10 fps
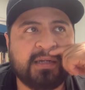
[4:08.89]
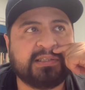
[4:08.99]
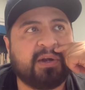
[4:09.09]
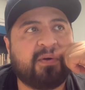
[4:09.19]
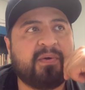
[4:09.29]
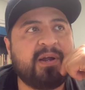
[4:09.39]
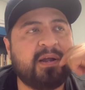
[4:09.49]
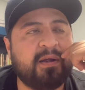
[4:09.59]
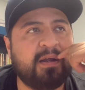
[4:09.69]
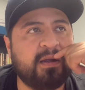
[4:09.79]
So
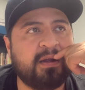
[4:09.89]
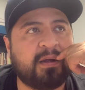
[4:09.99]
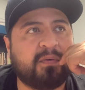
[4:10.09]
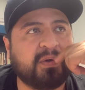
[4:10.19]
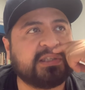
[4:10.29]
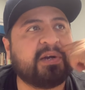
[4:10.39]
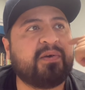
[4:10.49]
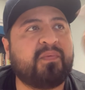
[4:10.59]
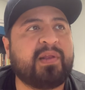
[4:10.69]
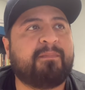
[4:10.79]
we'll
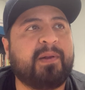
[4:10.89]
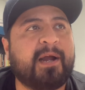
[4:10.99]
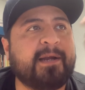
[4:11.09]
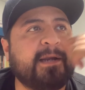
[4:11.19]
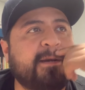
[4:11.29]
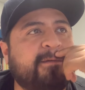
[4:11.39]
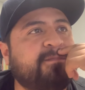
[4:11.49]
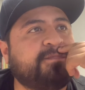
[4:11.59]
start with plot here,